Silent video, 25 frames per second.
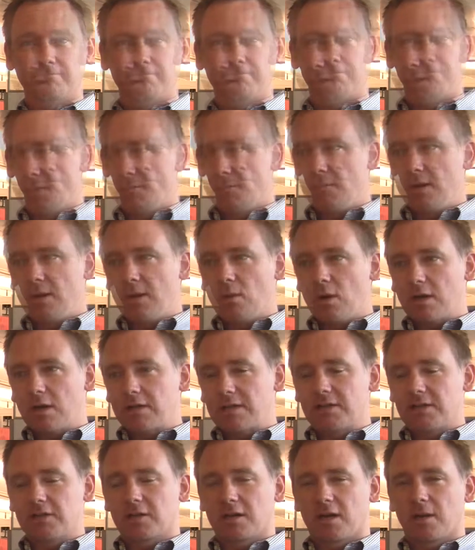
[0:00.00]
The Midwest
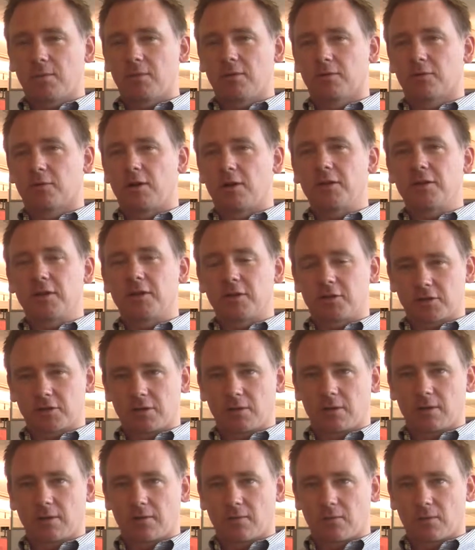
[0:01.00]
has a couple of great things
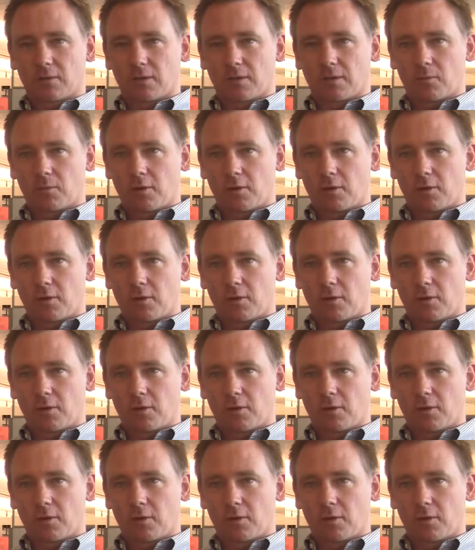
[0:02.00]
going for it.